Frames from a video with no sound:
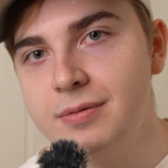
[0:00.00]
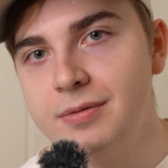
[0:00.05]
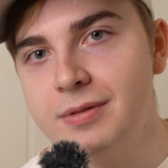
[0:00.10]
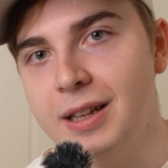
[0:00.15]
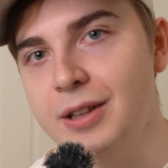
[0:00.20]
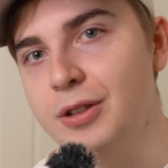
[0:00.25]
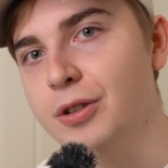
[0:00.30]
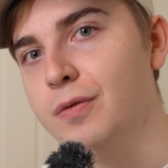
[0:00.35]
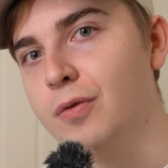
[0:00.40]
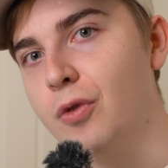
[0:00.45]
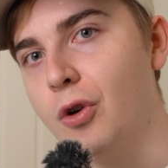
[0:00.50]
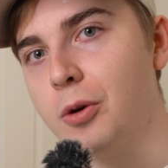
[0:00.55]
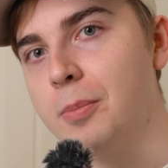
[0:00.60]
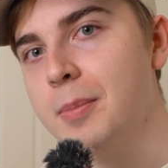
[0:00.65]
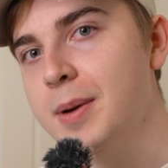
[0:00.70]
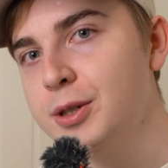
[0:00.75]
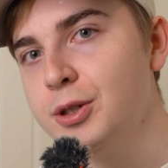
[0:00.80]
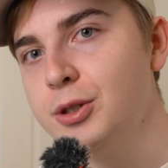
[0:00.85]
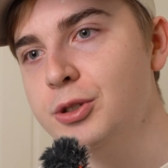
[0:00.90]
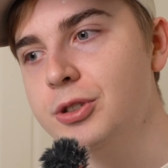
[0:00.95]
tell the wrong
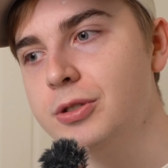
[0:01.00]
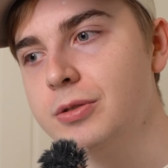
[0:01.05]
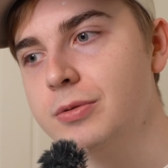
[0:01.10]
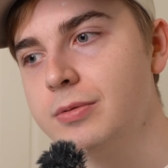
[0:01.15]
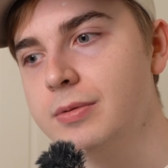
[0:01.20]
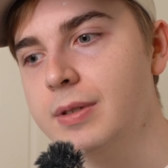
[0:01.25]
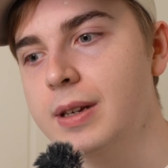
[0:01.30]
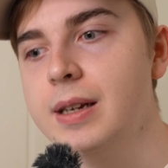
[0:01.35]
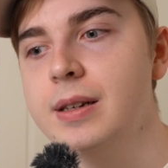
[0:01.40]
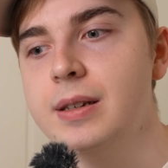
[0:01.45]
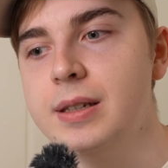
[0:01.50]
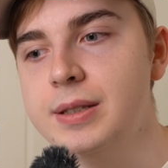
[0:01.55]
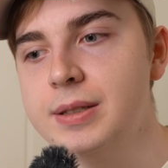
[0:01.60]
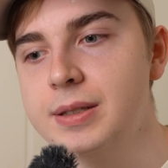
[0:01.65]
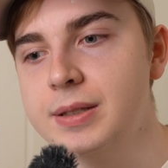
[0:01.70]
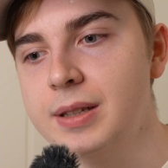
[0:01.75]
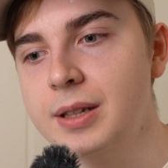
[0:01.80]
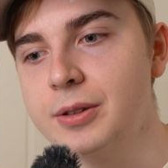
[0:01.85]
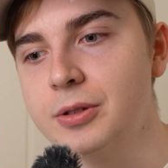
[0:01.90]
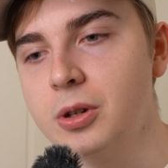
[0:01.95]
message and
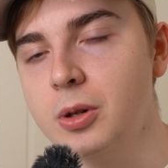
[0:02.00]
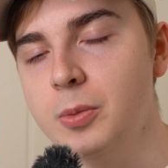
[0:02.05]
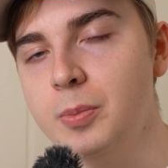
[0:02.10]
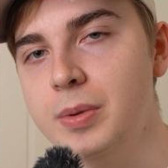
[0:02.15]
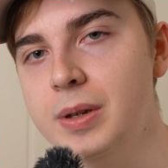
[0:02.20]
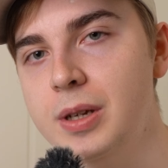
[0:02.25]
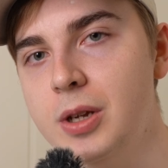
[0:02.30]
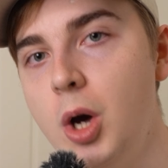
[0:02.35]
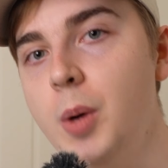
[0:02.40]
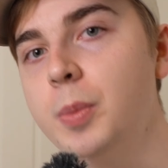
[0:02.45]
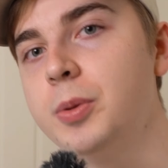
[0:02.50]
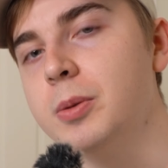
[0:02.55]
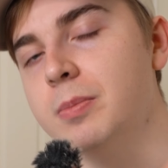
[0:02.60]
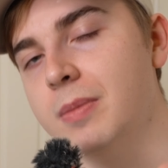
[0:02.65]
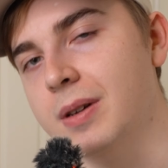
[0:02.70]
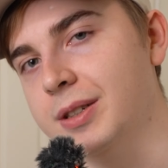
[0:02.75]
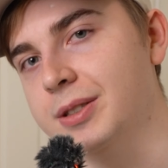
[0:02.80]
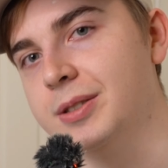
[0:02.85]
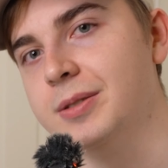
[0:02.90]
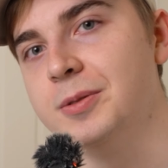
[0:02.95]
it's not gonna be
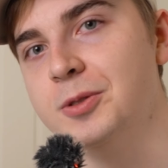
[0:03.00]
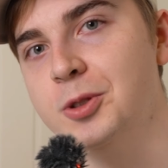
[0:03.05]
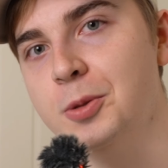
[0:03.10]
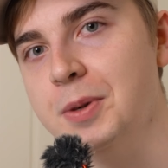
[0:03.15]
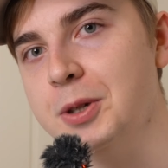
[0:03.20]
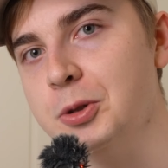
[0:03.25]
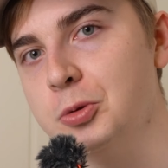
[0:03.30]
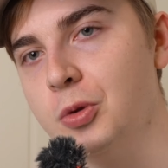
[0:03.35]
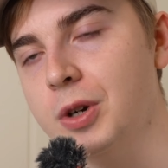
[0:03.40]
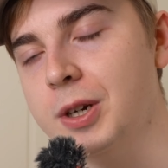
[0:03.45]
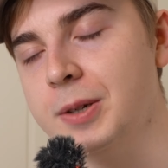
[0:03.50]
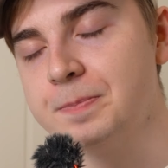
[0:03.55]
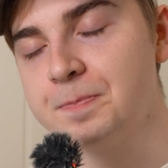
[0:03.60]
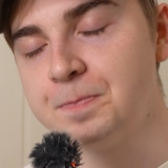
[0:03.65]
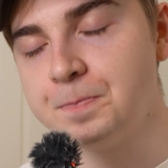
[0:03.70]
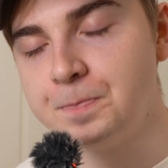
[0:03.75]
optimized the best way.